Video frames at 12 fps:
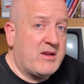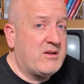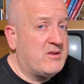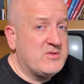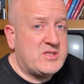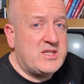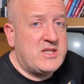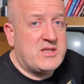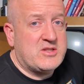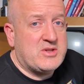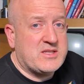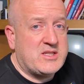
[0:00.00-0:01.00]
Obviously the
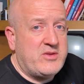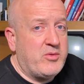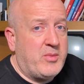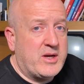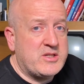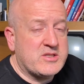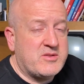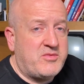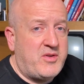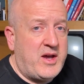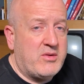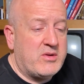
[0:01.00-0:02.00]
transceiver might just have
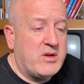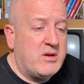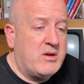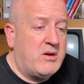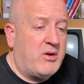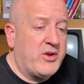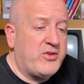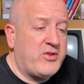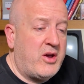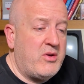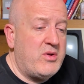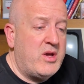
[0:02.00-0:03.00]
failed on its
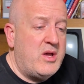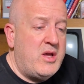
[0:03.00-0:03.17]
own,